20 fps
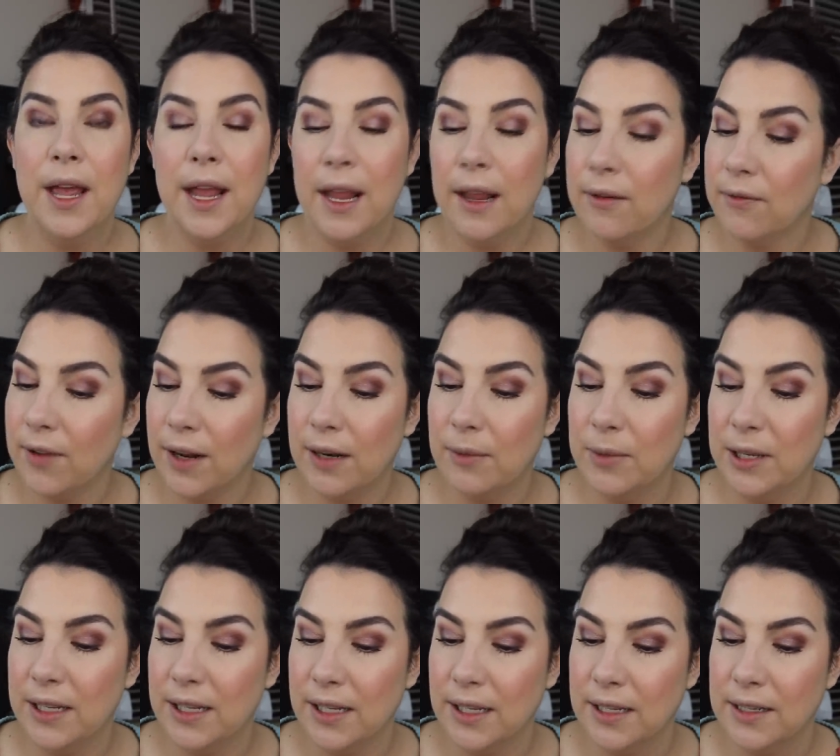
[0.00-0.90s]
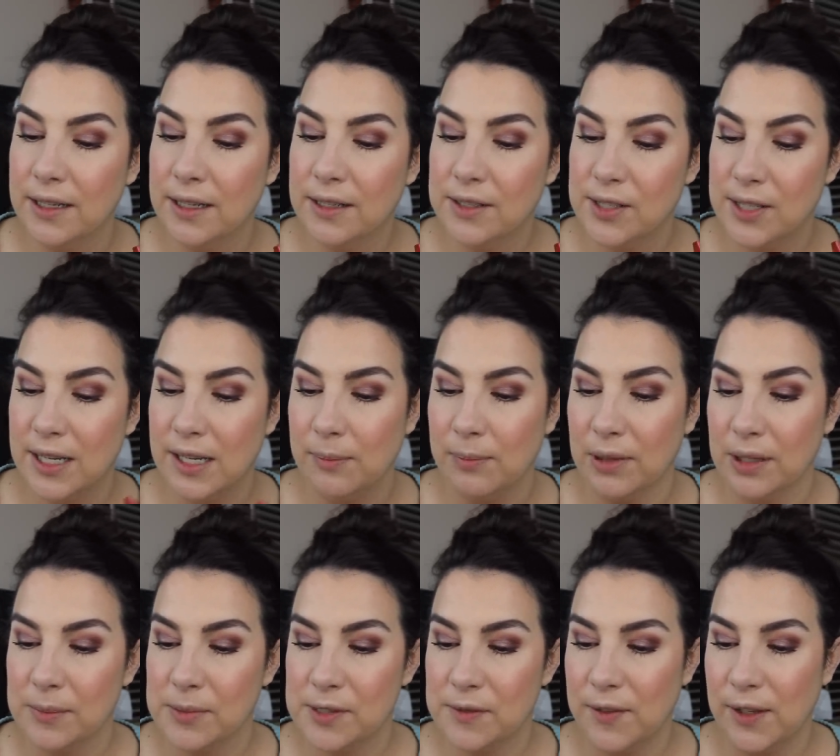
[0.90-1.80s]
and vitamin E to keep
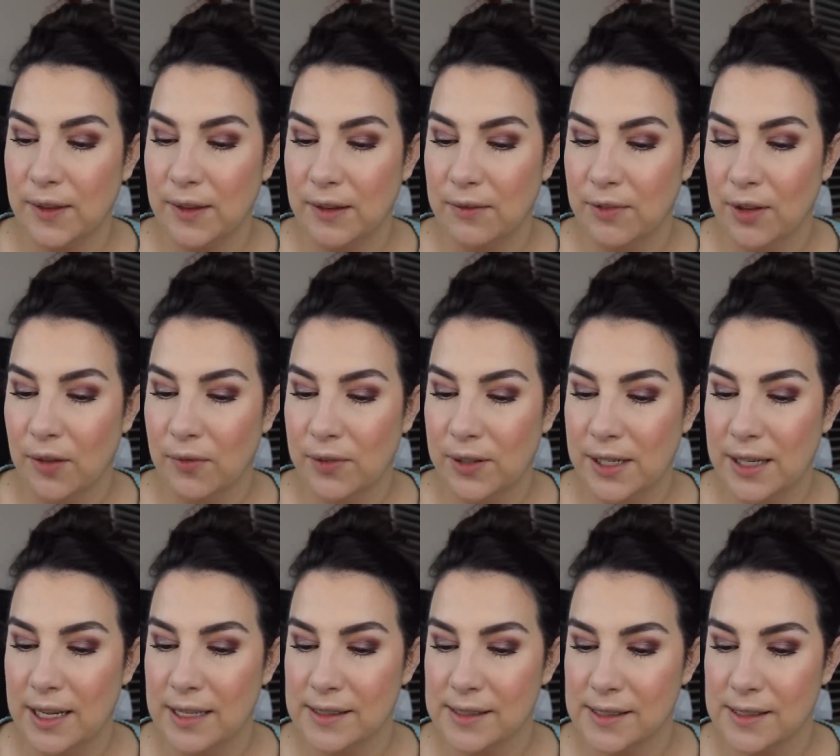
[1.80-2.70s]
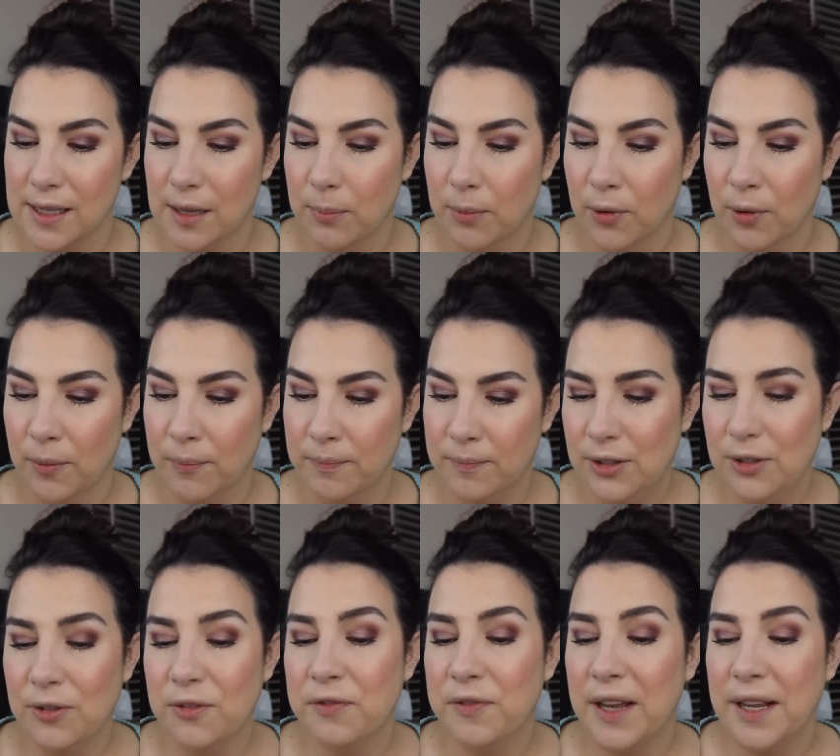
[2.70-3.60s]
lips feeling velvety and supple.
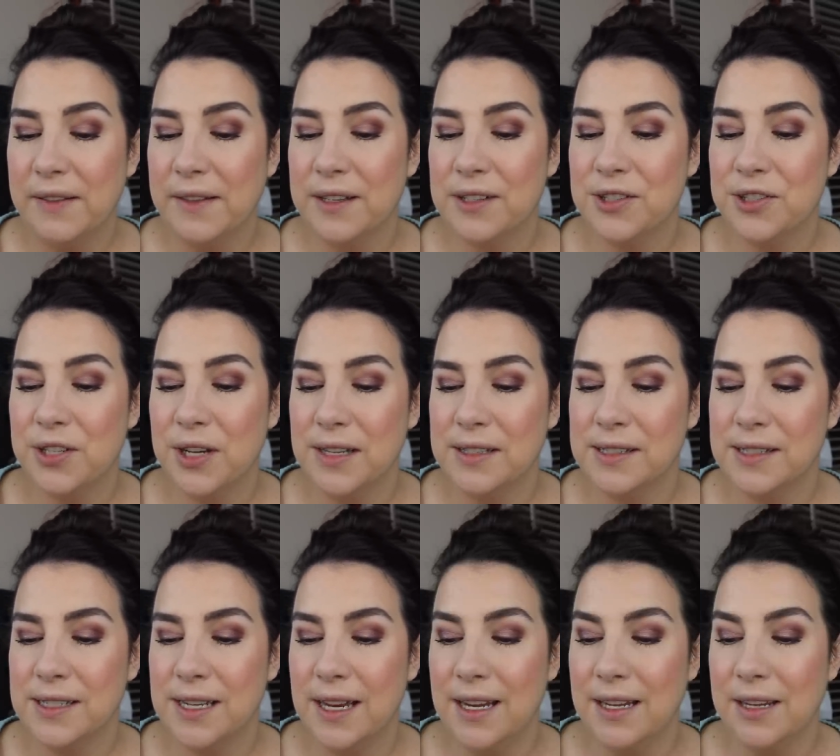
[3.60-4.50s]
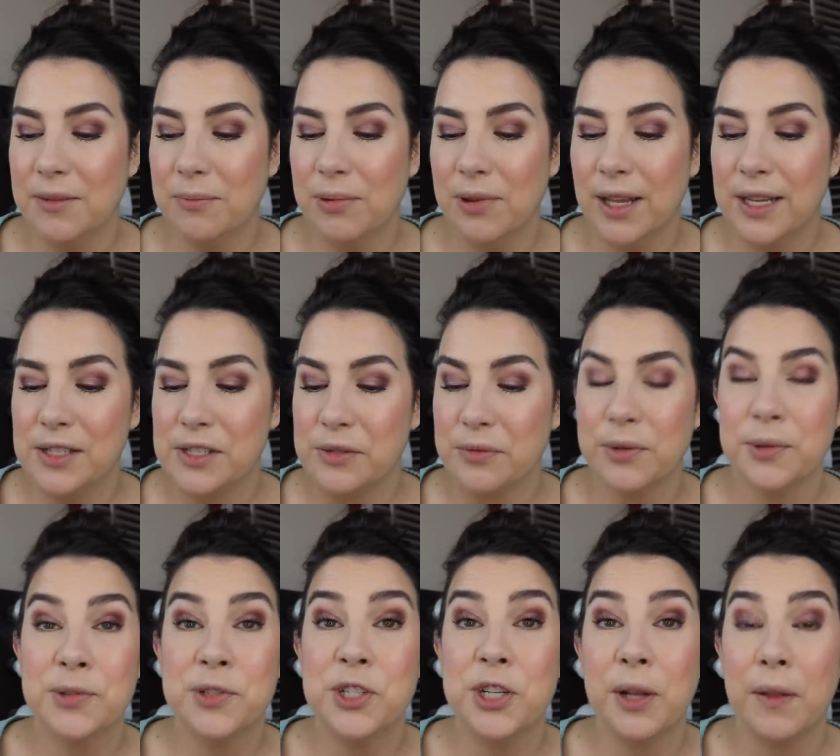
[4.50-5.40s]
You'll find this shade staying in place
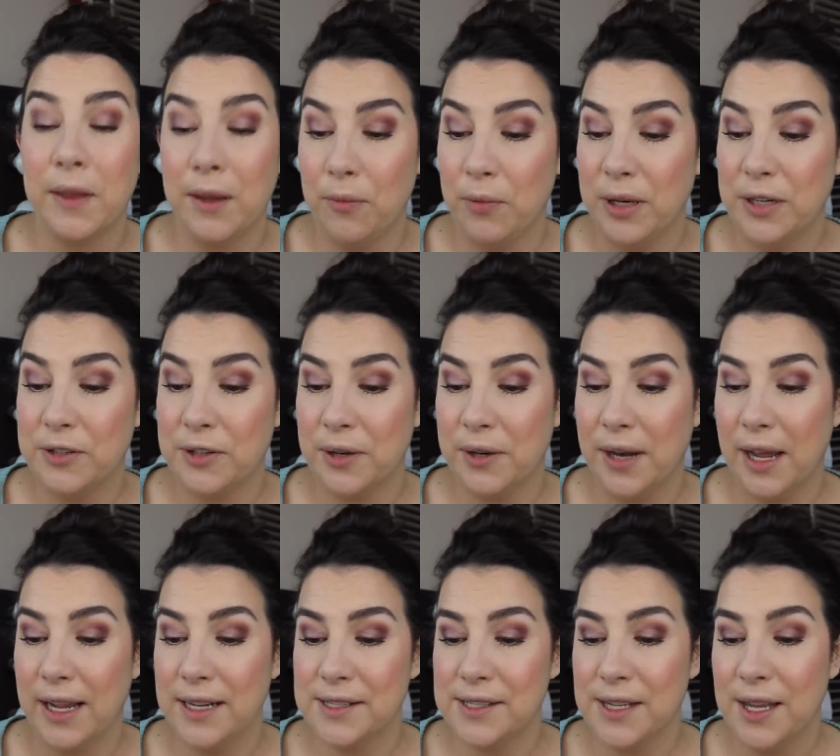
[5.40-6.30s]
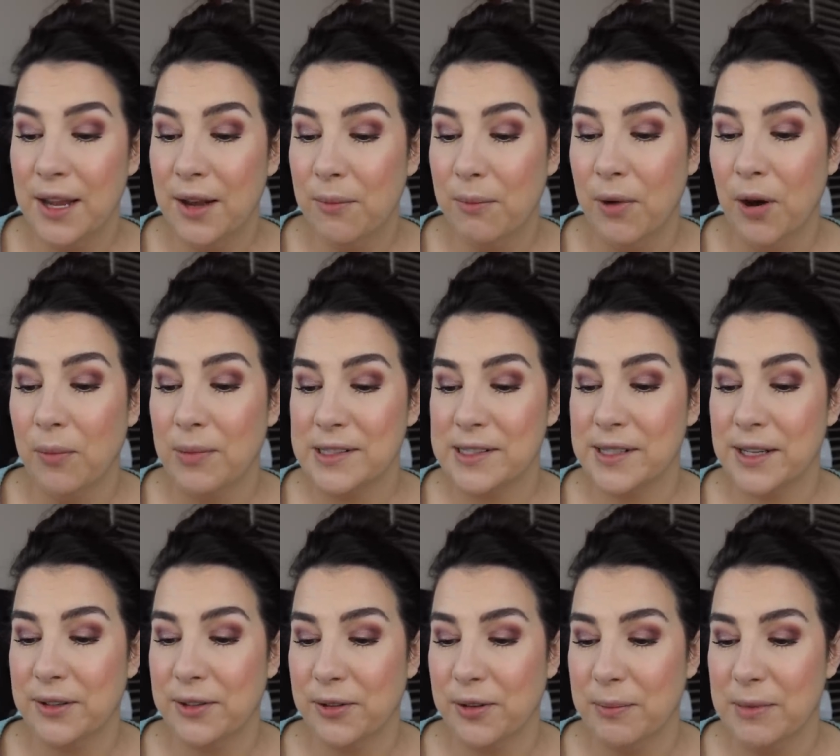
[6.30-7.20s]
through chilly winter nights, moments
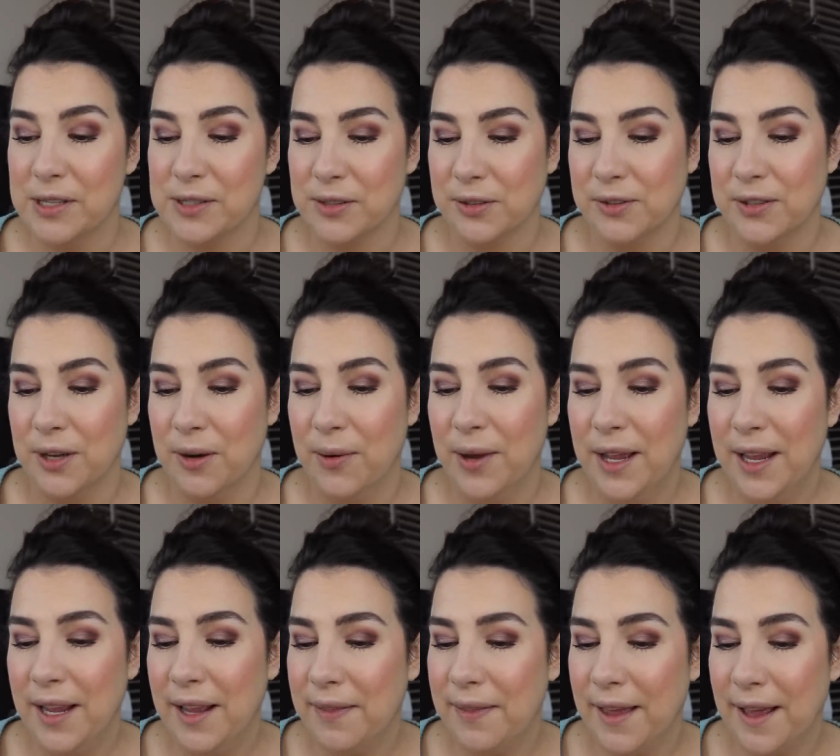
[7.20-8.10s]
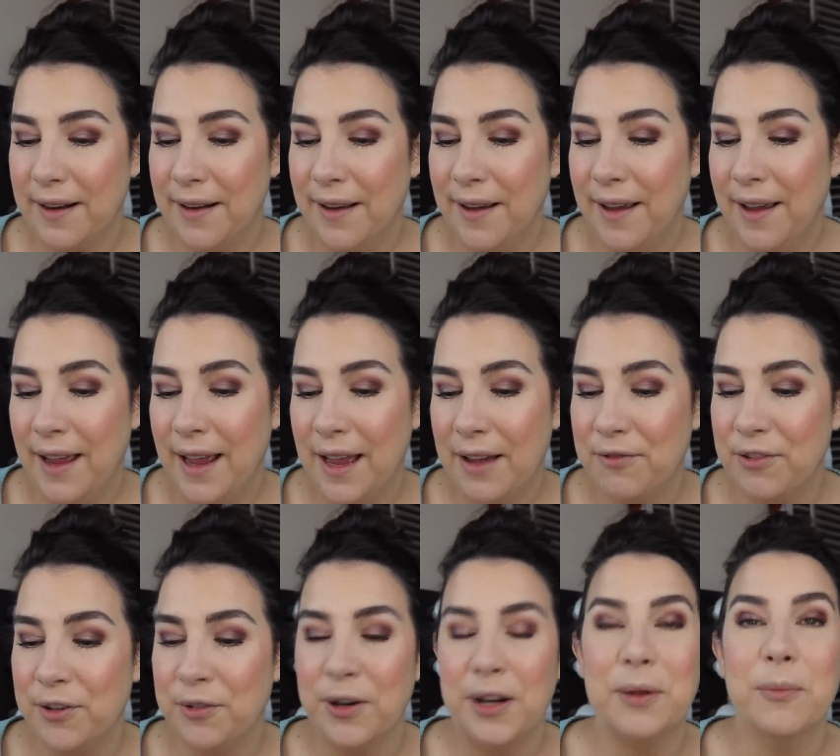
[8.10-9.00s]
under the mistletoe, and that half
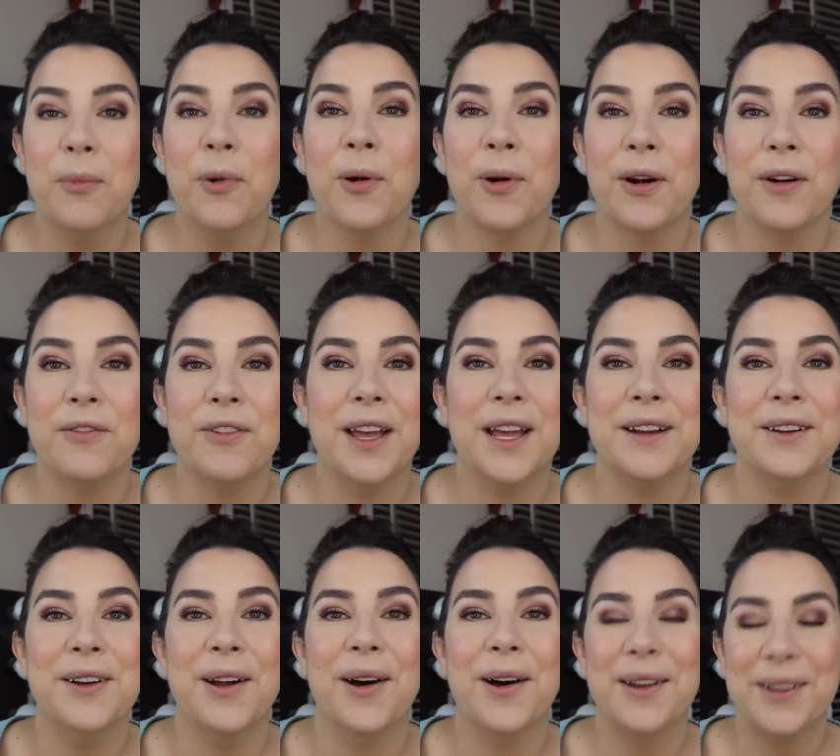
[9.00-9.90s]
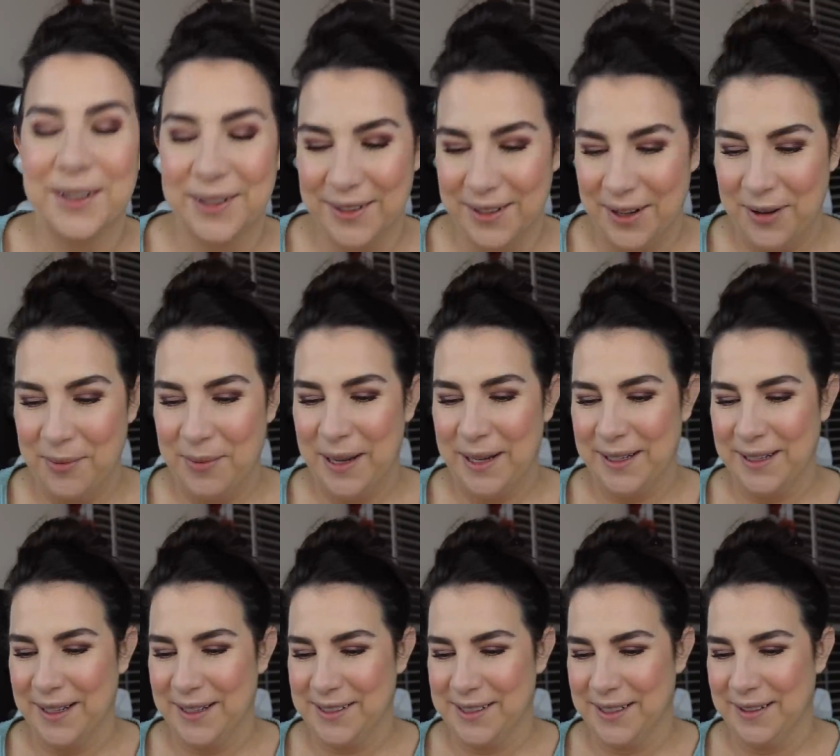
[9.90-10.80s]
a drink more of eggnog. Oh my
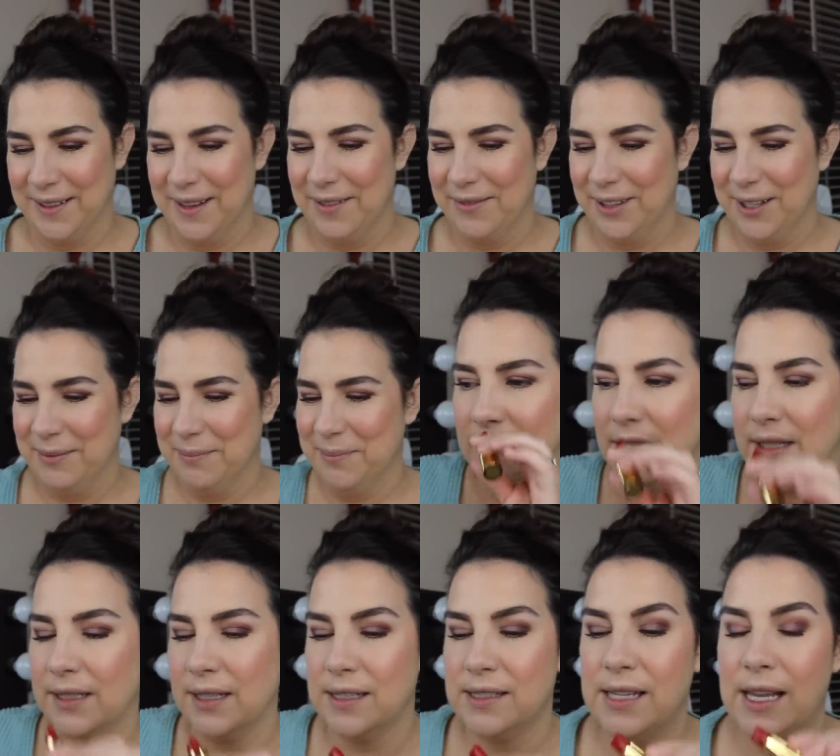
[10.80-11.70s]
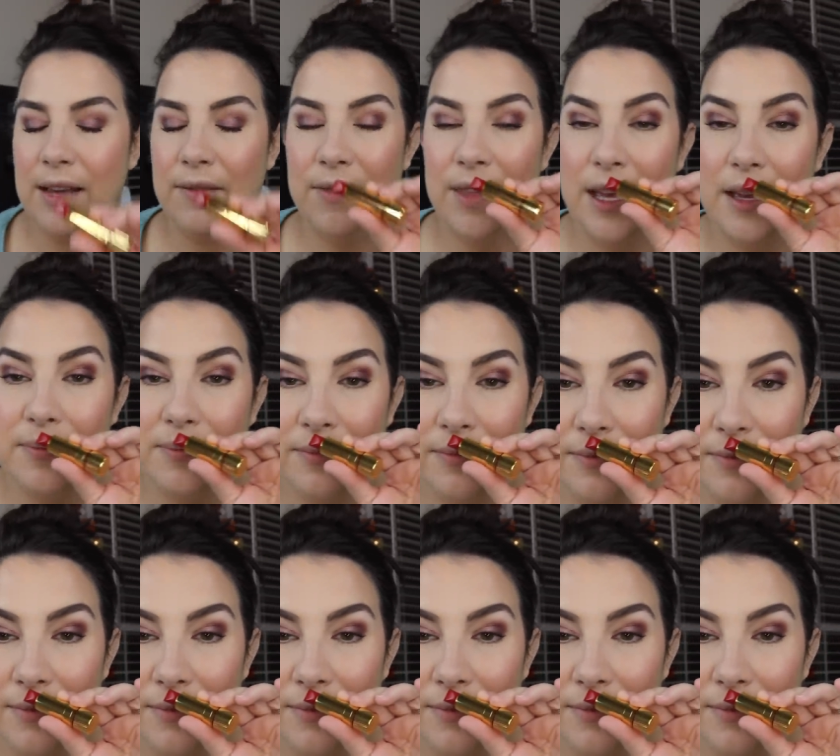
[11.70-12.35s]
gosh, I love it. It does have that